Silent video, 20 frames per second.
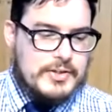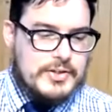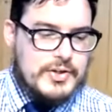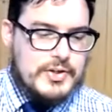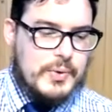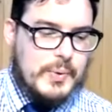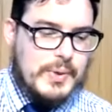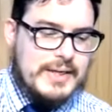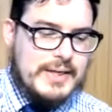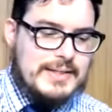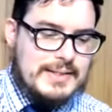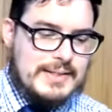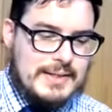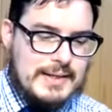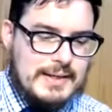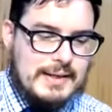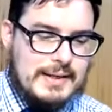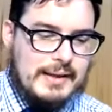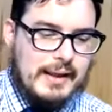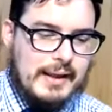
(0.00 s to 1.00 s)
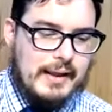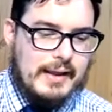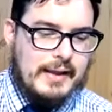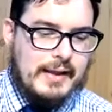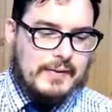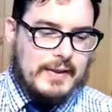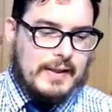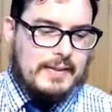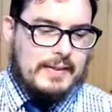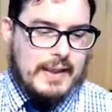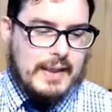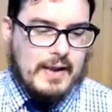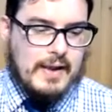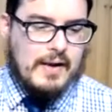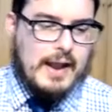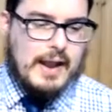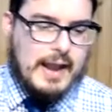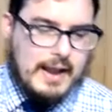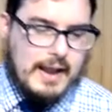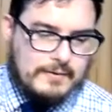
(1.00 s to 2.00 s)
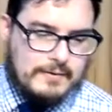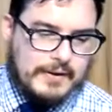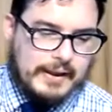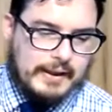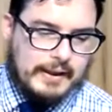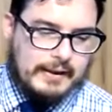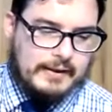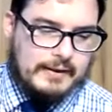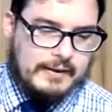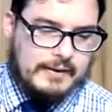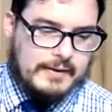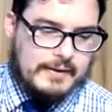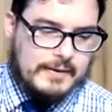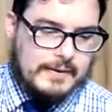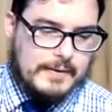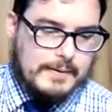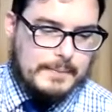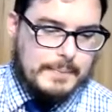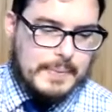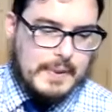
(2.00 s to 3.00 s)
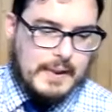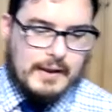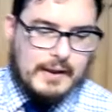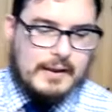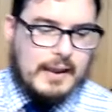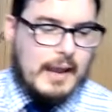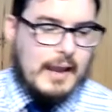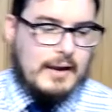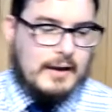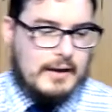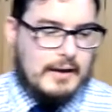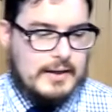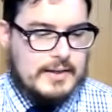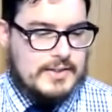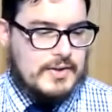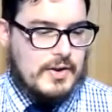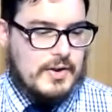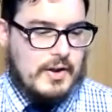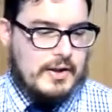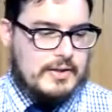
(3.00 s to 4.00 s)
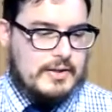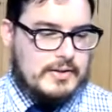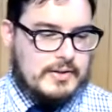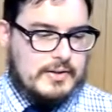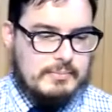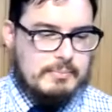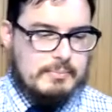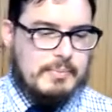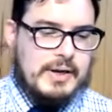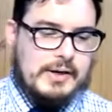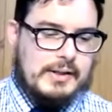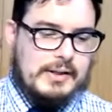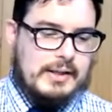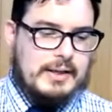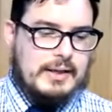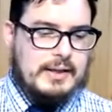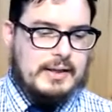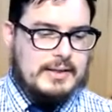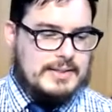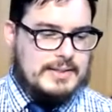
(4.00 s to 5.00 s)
do we see that they are having? Again, it is not merely